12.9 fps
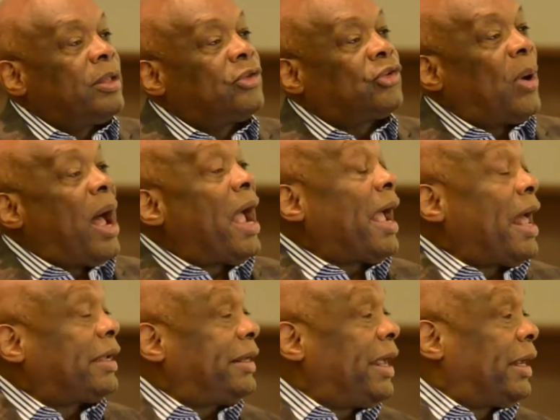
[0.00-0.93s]
so I
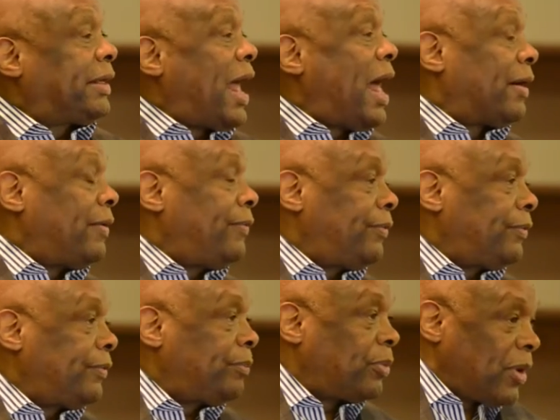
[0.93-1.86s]
got kicked out
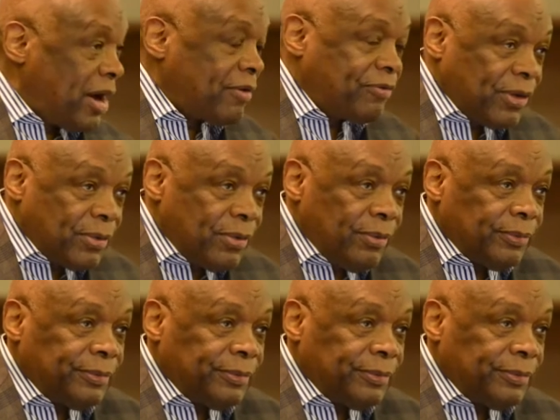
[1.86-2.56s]
of Prairie View.